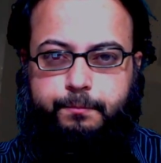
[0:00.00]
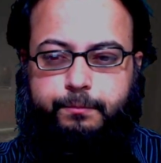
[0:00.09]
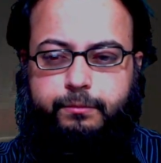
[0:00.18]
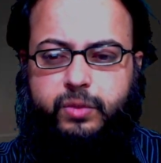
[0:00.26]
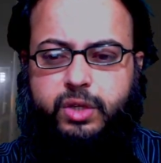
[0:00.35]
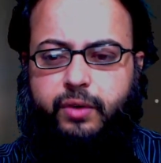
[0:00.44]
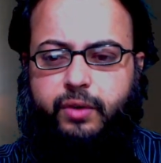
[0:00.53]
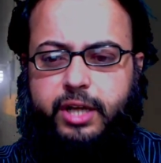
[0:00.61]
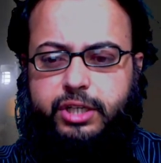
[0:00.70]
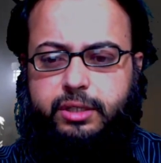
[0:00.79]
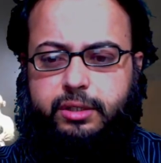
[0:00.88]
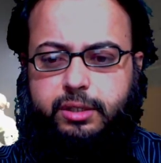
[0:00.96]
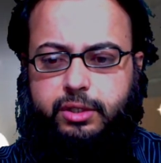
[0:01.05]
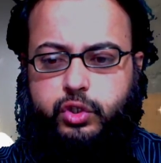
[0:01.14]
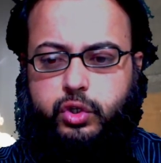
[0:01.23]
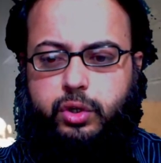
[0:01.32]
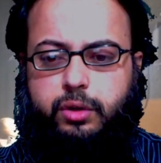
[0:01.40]
Russian
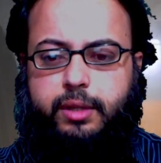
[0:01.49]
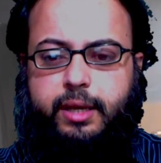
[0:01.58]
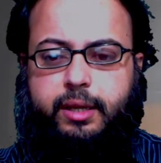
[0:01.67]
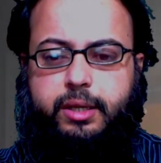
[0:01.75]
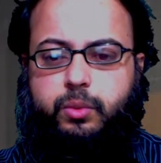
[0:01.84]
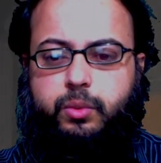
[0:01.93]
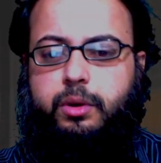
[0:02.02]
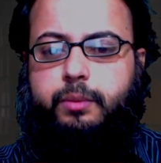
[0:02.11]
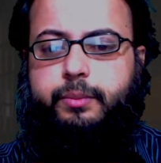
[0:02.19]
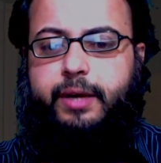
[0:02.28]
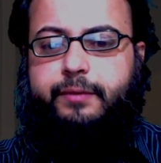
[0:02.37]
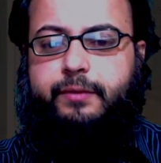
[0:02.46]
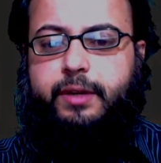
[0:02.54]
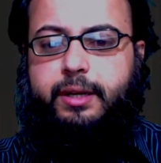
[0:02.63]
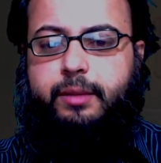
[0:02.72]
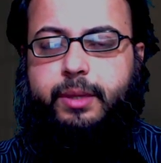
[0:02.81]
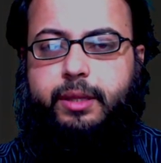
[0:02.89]
control, then it would definitely
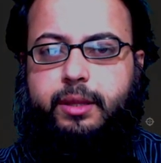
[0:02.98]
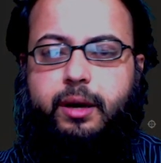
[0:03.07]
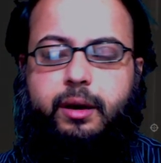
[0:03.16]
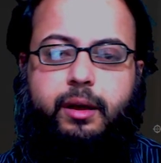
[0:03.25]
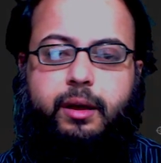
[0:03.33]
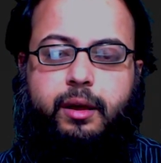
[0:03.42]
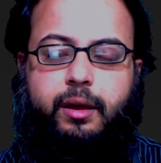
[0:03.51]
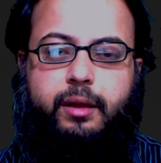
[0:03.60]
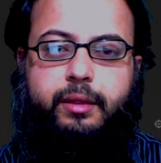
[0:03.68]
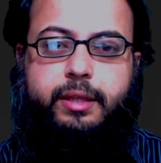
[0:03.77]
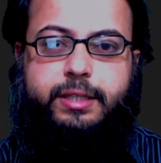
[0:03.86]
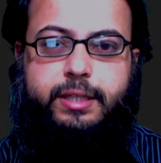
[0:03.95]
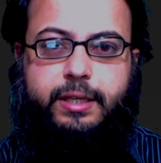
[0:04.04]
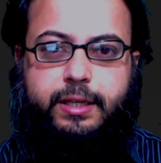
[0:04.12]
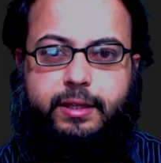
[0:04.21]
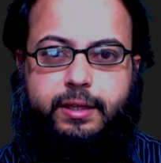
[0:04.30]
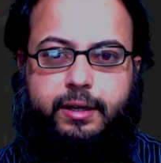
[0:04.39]
be the city,
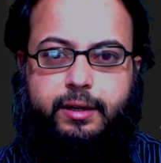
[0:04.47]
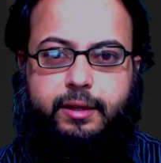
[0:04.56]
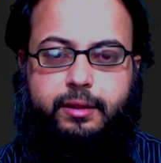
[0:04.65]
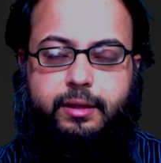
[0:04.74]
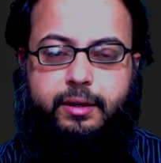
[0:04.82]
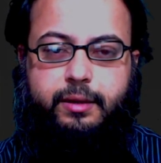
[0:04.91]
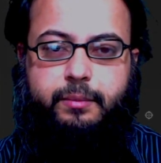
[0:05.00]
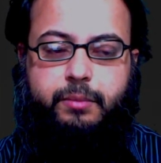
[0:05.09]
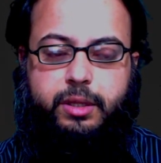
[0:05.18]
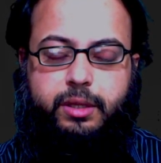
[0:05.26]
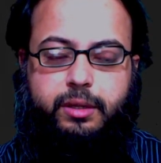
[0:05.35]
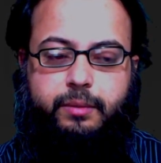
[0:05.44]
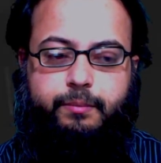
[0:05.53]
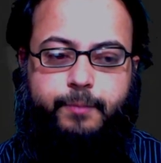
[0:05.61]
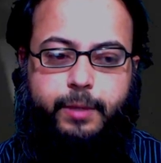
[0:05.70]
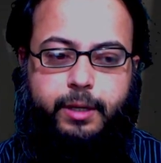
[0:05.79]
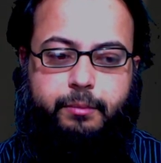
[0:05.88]
the
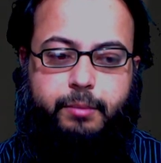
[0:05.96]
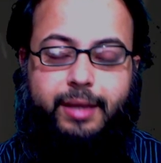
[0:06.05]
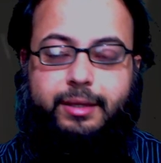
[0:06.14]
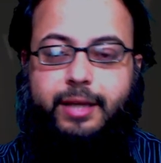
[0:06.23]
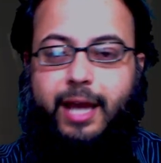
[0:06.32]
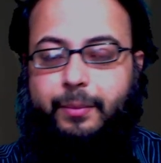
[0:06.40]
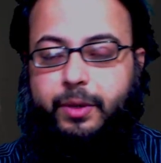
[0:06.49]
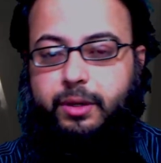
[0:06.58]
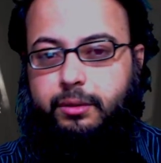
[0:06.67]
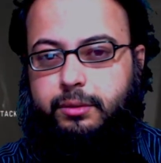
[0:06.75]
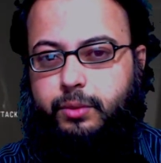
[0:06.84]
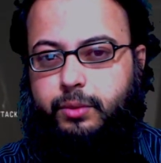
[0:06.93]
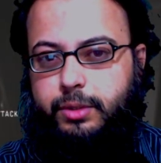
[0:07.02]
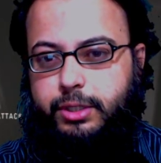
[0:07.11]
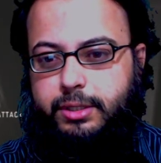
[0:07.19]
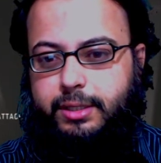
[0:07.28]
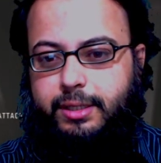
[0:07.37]
main capital, which
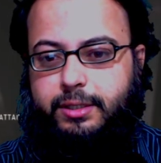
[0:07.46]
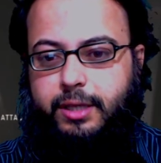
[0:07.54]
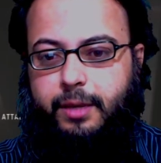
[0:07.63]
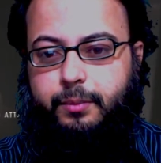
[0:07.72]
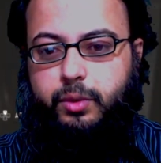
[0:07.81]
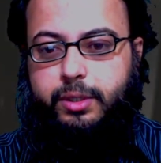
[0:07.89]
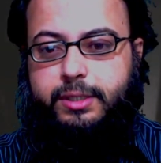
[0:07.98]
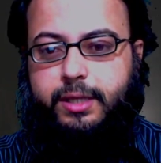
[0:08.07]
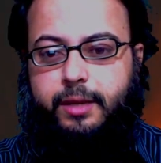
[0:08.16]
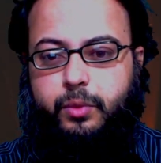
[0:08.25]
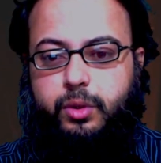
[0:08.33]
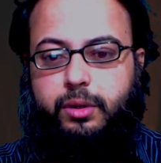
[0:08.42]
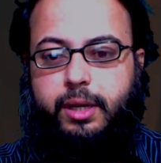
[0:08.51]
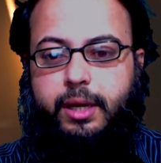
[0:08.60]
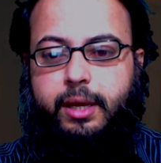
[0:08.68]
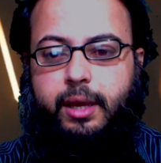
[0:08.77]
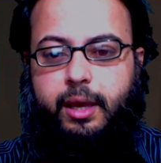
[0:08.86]
is Istanbul. Istanbul
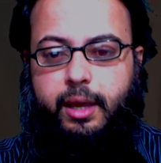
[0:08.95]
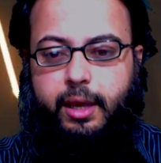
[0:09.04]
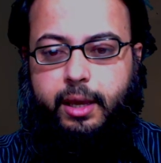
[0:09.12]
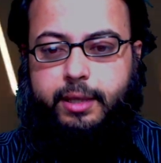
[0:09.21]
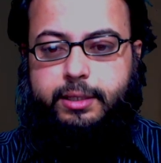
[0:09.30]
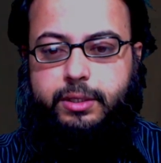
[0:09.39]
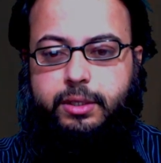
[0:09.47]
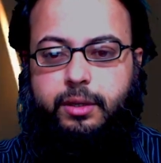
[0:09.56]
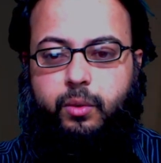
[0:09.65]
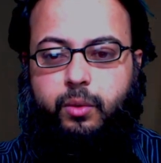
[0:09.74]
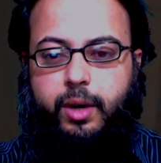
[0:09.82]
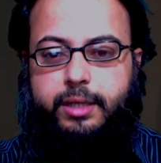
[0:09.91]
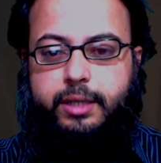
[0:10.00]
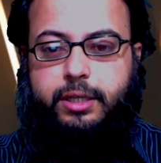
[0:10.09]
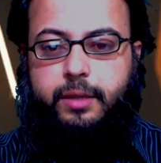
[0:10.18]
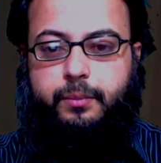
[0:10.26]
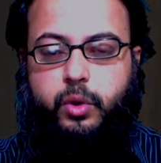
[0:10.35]
is what
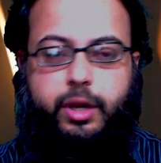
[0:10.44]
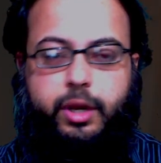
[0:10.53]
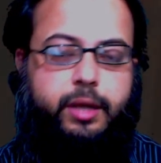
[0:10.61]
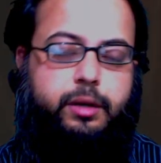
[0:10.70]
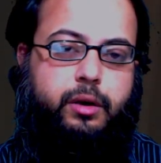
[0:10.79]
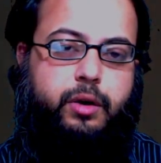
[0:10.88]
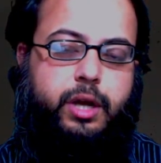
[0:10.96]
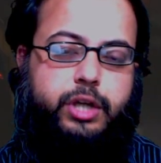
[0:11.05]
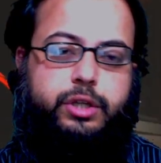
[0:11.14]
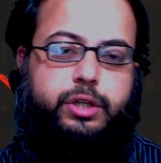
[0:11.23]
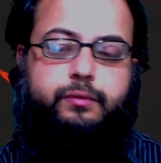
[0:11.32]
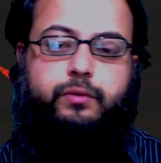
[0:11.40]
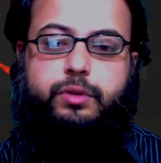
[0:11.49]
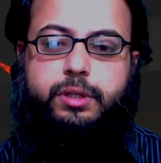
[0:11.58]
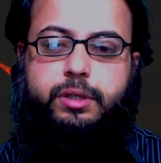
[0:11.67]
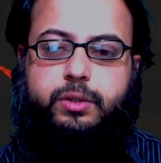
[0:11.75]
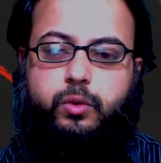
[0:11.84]
Putin or Russian
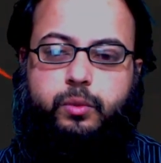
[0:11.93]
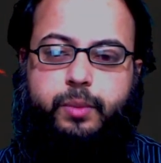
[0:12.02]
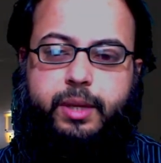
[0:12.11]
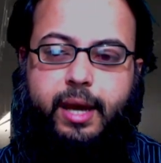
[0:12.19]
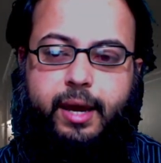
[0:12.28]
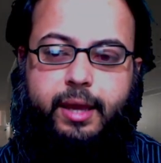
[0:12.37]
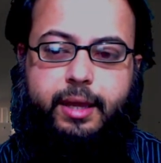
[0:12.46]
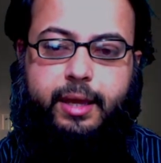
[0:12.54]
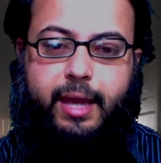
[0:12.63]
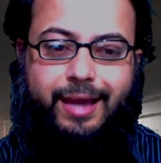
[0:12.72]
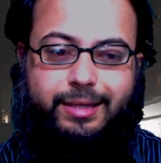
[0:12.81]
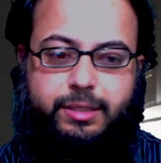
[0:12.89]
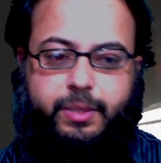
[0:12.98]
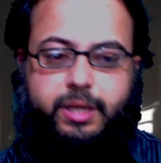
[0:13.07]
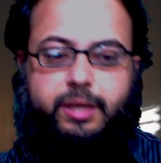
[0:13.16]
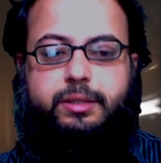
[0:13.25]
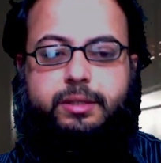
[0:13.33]
forces will be eyeing at,
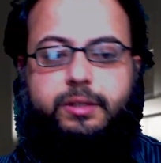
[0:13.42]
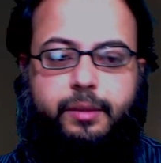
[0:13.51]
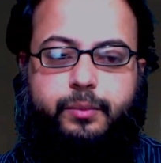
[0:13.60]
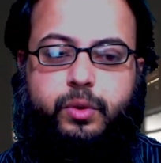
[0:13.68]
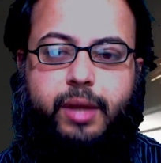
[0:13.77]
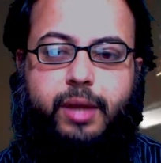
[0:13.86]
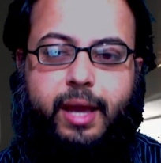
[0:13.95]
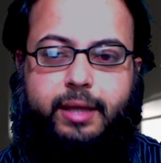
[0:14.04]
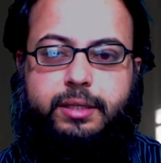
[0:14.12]
because Istanbul has